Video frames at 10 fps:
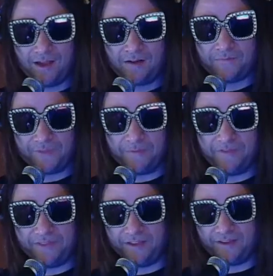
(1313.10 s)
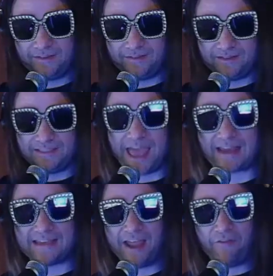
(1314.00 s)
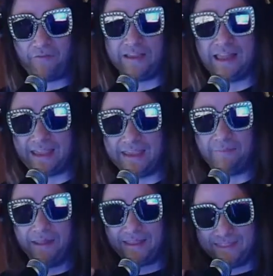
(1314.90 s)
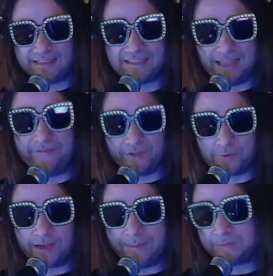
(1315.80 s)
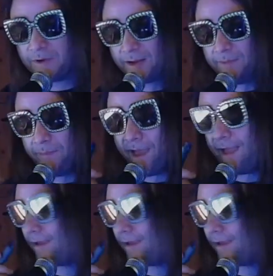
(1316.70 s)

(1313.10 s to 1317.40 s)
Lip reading: the tactile feel I get playing this level is what keeps bringing me back.